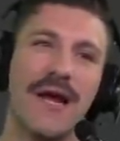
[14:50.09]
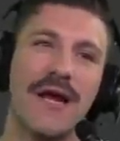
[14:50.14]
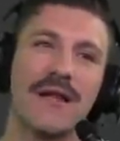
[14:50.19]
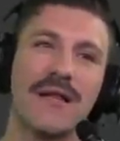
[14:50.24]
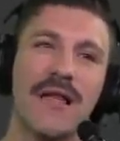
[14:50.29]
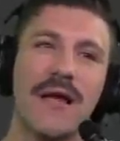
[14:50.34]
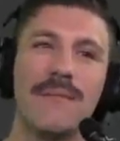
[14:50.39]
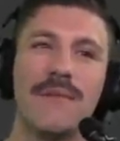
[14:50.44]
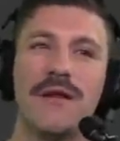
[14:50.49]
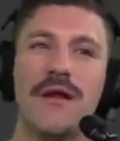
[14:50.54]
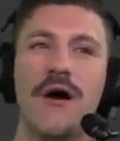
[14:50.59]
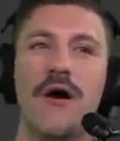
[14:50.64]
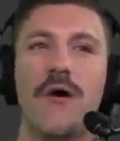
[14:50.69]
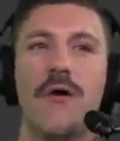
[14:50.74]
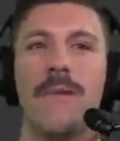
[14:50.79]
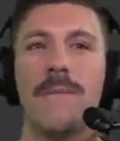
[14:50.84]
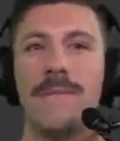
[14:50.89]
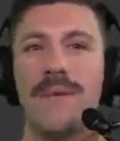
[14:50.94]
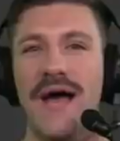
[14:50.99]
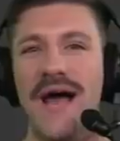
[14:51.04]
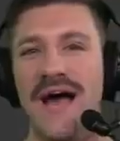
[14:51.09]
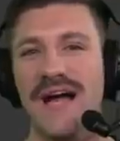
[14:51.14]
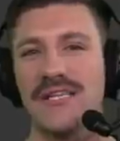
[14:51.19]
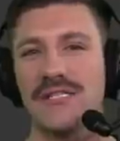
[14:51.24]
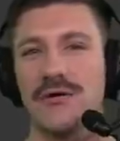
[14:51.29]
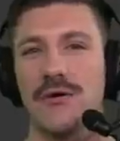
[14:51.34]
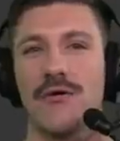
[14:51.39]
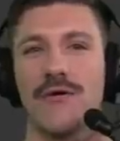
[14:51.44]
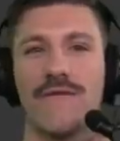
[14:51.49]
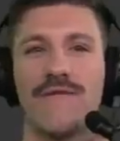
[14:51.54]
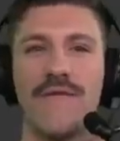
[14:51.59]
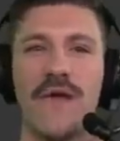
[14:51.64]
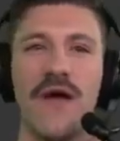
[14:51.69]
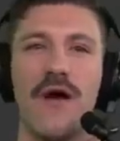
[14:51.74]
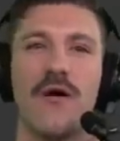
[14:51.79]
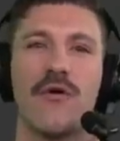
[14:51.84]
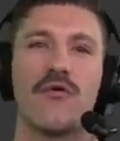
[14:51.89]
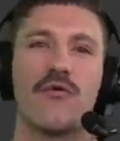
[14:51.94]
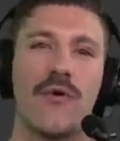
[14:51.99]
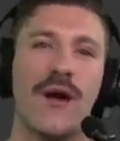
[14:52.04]
and let me know pass or
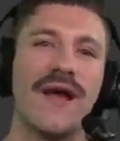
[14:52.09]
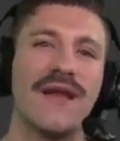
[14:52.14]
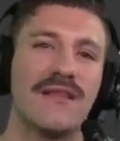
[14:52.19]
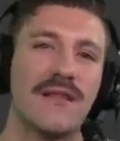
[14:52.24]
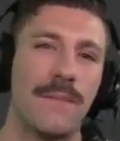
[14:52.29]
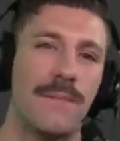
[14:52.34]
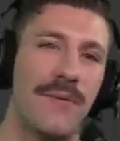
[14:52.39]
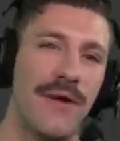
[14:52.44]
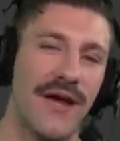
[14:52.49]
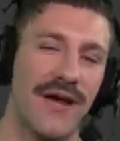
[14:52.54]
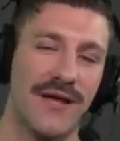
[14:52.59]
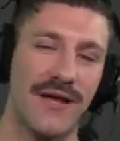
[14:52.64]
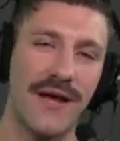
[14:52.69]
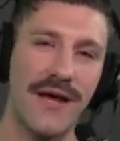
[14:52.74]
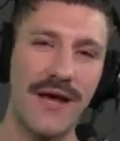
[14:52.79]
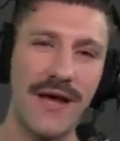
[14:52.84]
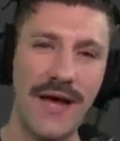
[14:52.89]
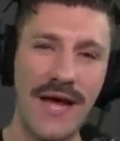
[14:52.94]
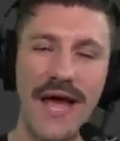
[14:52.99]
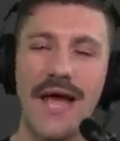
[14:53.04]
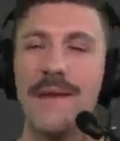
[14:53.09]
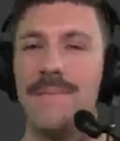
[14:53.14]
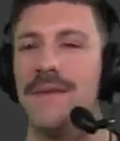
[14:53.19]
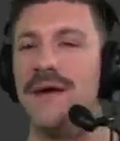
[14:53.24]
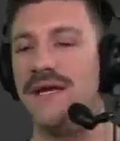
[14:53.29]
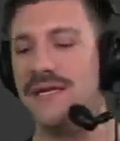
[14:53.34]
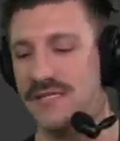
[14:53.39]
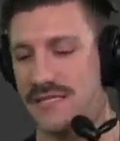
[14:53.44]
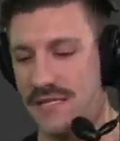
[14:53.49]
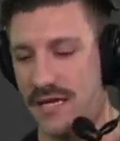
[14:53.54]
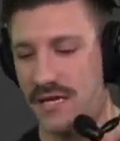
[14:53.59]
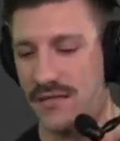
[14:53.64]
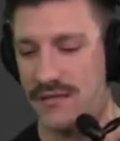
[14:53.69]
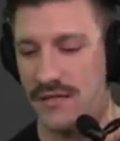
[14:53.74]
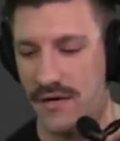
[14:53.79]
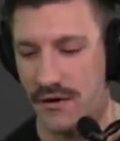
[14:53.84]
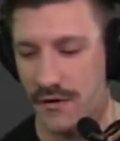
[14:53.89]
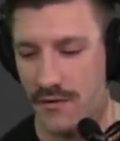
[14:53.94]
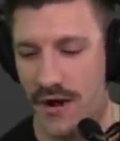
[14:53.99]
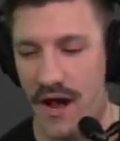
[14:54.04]
fail, grade the pick, A, B, C,
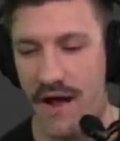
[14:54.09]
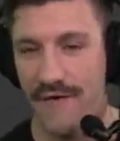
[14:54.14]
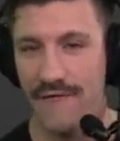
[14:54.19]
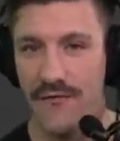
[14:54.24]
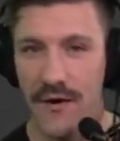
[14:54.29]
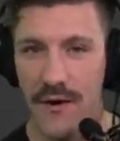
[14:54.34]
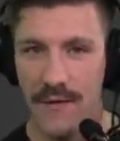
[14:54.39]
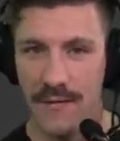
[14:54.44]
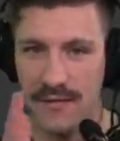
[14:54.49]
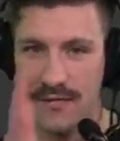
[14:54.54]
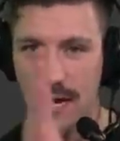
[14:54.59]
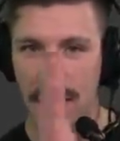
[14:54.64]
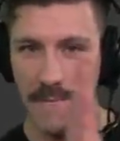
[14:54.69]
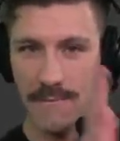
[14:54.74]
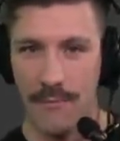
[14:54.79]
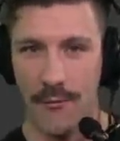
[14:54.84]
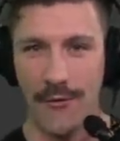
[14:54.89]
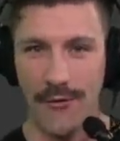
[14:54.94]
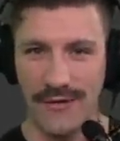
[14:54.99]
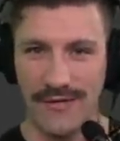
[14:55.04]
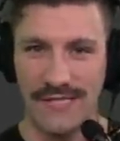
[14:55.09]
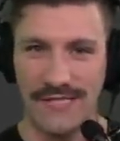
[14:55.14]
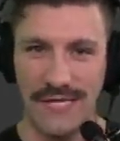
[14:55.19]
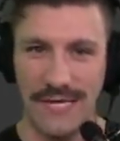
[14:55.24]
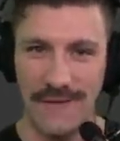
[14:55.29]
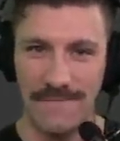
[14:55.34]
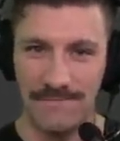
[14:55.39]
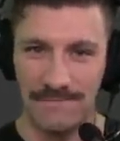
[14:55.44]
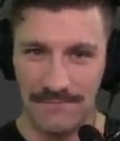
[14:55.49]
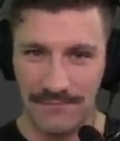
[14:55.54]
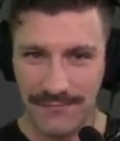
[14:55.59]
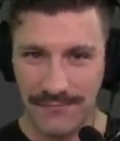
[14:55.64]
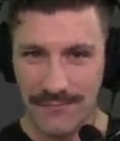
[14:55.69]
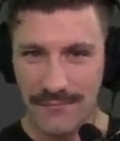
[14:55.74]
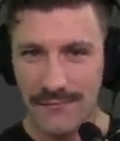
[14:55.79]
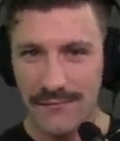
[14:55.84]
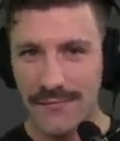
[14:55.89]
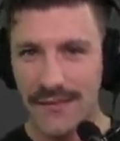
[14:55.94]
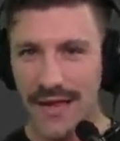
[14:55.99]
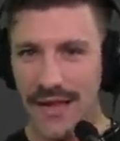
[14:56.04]
D, or F. Type Morrissey,
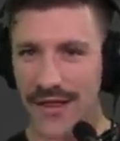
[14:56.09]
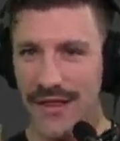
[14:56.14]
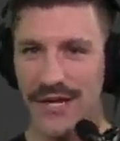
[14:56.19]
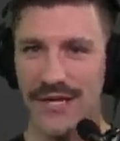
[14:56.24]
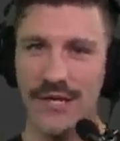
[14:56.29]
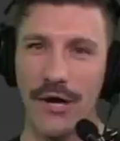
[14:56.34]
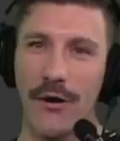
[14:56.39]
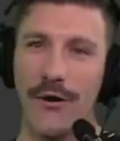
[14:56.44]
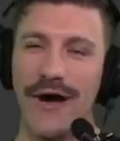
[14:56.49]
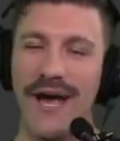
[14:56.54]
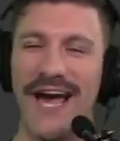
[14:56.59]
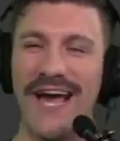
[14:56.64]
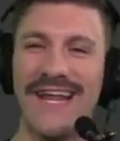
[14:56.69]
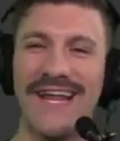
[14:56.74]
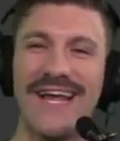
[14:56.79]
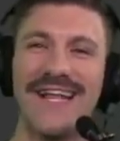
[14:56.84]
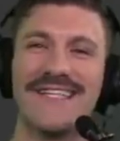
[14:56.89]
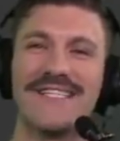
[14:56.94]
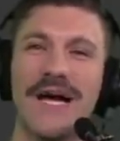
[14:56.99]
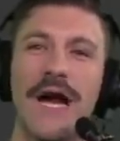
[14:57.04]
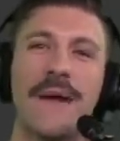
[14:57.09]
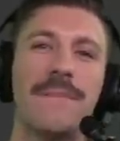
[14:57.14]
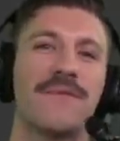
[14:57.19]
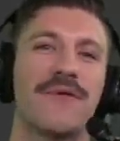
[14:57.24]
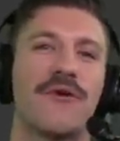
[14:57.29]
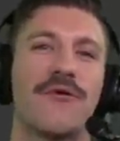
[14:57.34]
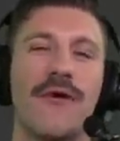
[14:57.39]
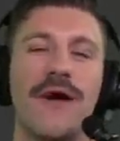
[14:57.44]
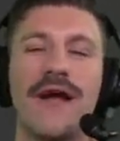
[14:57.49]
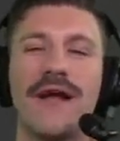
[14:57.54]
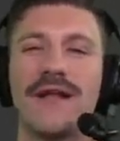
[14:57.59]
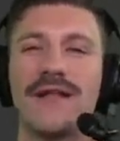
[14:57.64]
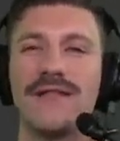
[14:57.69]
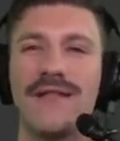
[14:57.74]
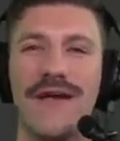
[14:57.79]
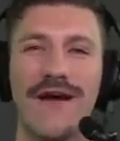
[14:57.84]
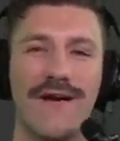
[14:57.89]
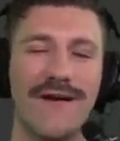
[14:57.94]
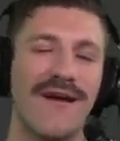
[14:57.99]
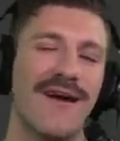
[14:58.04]
and then go ahead and type the grade in
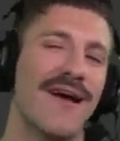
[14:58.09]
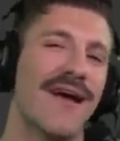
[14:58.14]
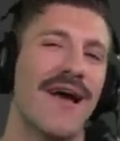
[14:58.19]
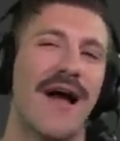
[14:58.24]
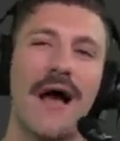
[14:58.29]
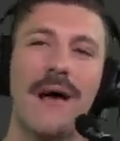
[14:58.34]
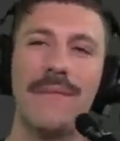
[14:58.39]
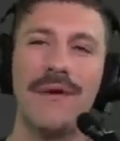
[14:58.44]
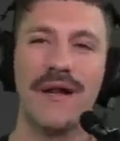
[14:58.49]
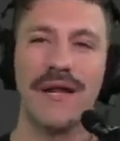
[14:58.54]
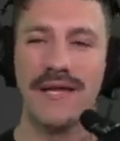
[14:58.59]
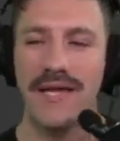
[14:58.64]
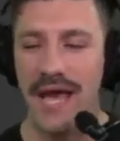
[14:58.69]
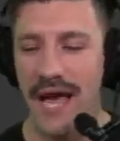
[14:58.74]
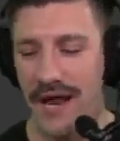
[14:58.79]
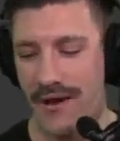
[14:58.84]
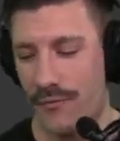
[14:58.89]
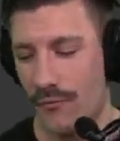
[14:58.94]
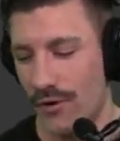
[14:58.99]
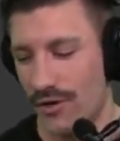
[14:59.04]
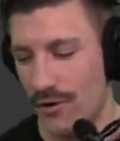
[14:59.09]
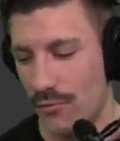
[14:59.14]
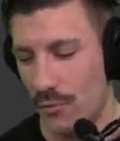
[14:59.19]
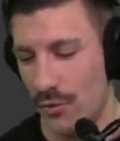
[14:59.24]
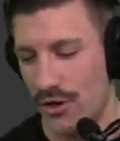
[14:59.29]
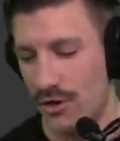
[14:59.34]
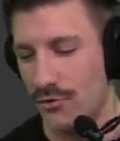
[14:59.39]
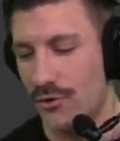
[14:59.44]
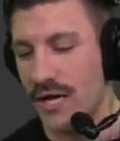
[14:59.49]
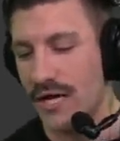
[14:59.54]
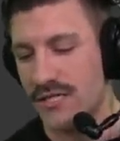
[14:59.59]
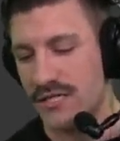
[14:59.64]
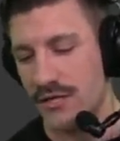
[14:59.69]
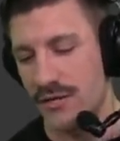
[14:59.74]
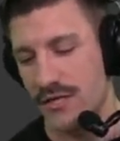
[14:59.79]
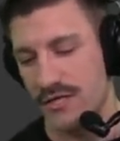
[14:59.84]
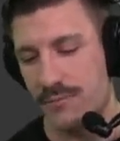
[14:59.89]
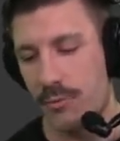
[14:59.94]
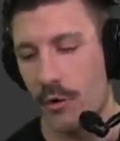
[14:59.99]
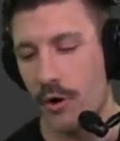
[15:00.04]
there. I mean, again, when you when you get to
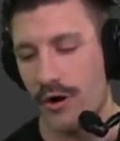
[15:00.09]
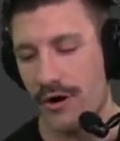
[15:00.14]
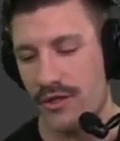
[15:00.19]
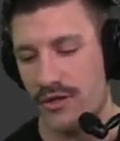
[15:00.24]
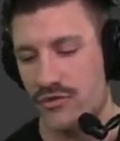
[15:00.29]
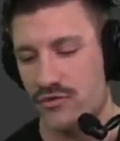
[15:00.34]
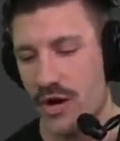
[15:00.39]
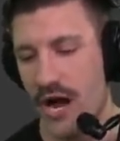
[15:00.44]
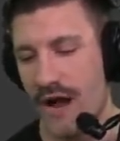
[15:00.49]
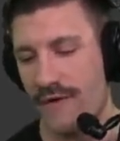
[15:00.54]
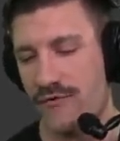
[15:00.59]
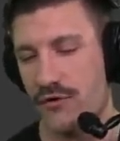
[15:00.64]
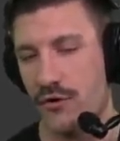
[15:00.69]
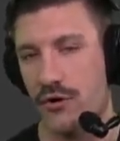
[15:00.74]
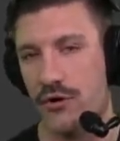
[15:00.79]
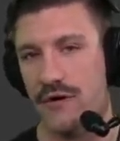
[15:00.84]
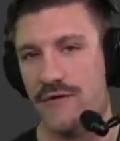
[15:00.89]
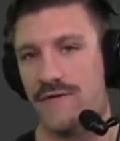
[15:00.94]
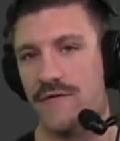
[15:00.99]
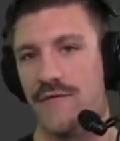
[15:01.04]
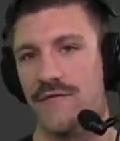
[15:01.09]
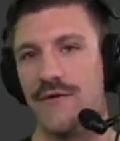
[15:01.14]
this point in the draft, you're looking for